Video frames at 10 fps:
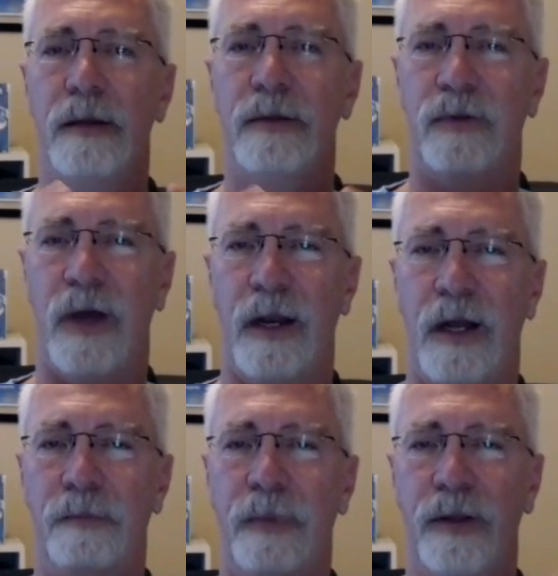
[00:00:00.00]
Sign
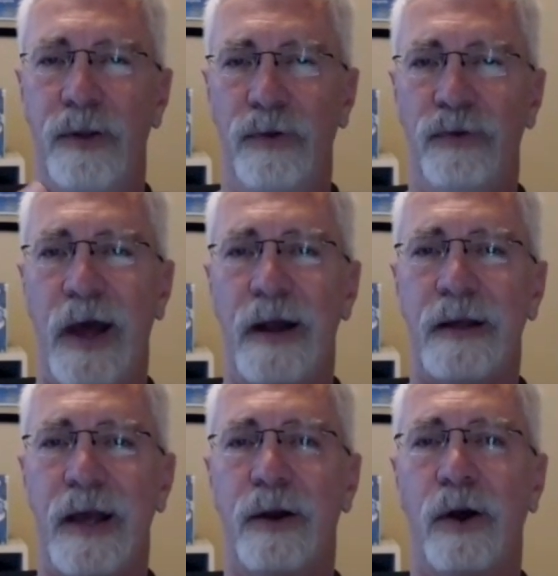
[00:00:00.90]
up and use that
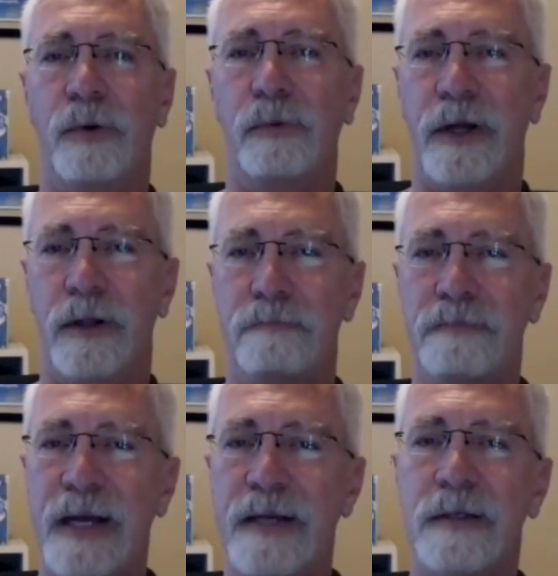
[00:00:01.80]
account on a regular
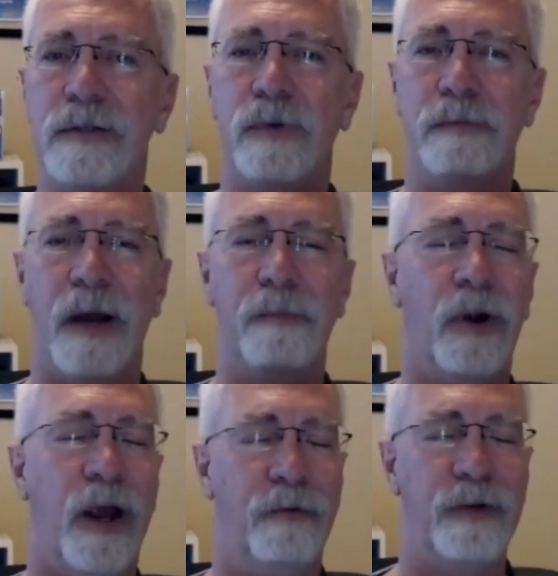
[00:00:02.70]
basis.
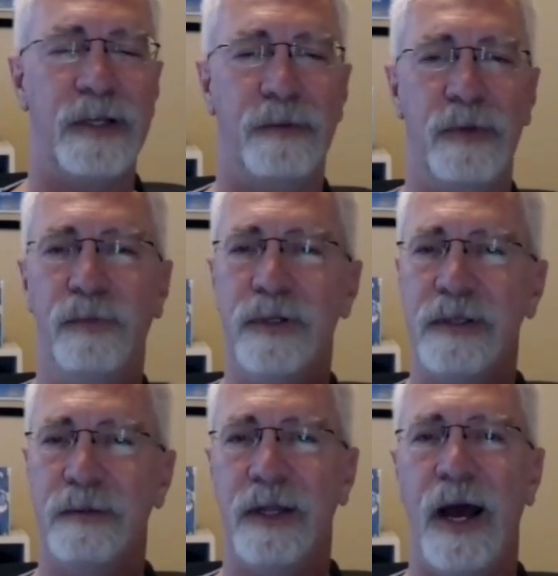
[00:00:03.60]
Remember, every time you put
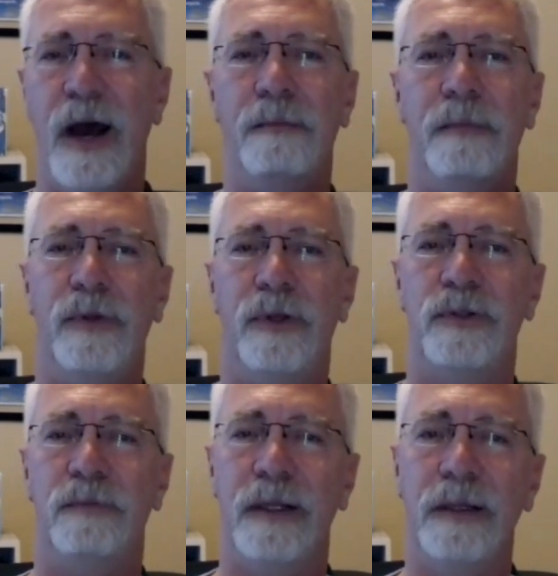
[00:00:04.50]
something out, there
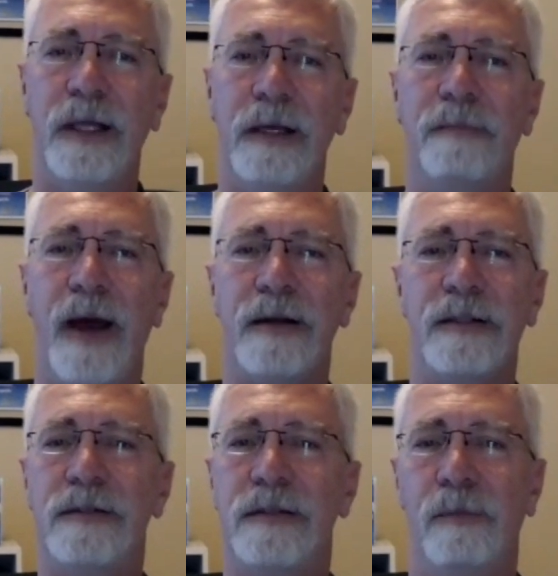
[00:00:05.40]
should be a link back
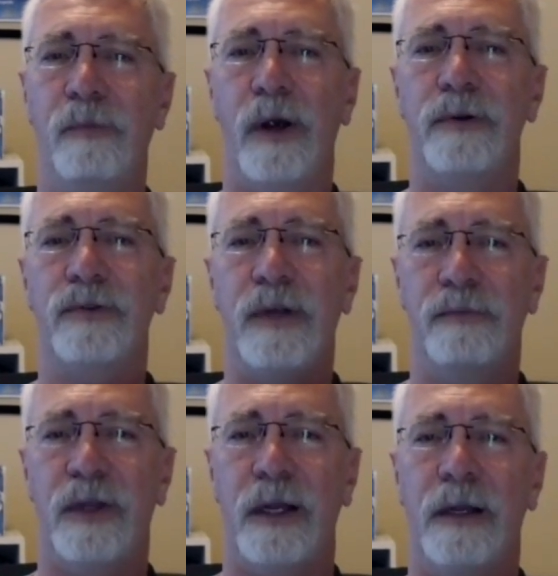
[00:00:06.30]
to somewhere or
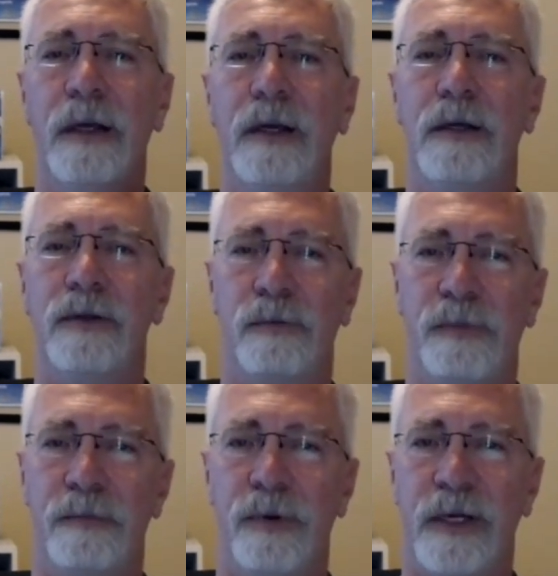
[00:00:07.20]
something so
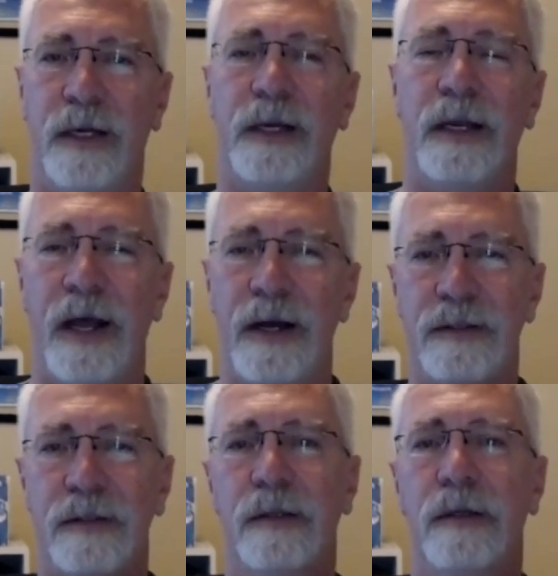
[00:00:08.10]
people can
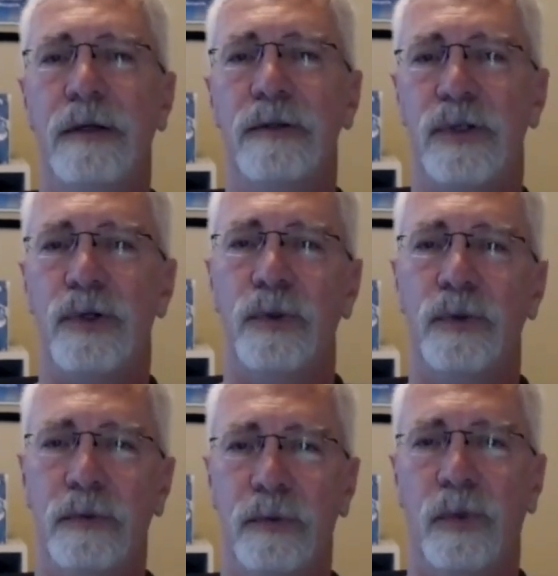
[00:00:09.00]
connect
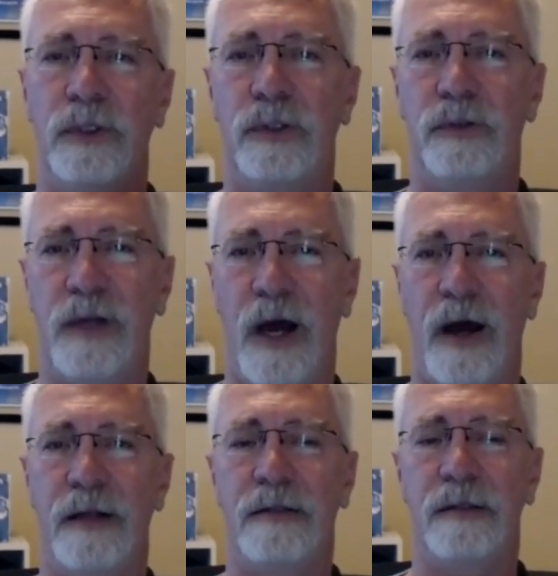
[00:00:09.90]
to what you've
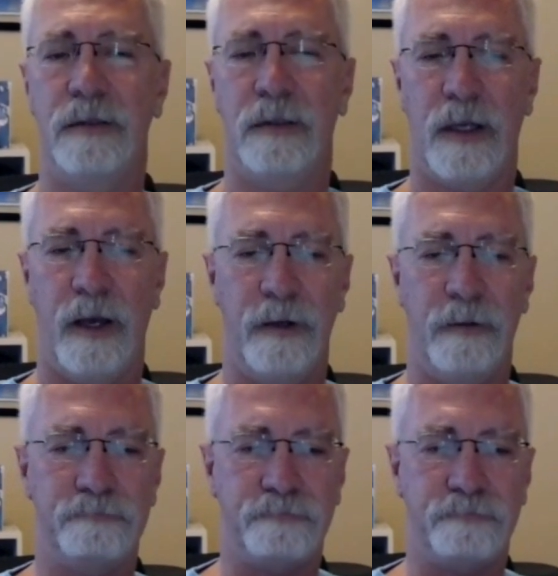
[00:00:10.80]
got, okay?